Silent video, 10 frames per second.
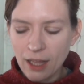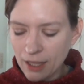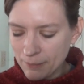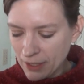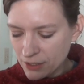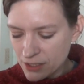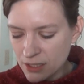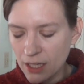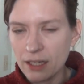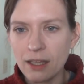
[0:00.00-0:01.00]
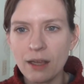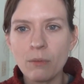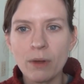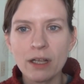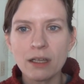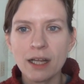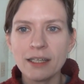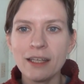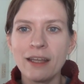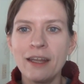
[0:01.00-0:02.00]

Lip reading: I just thought, what a good idea.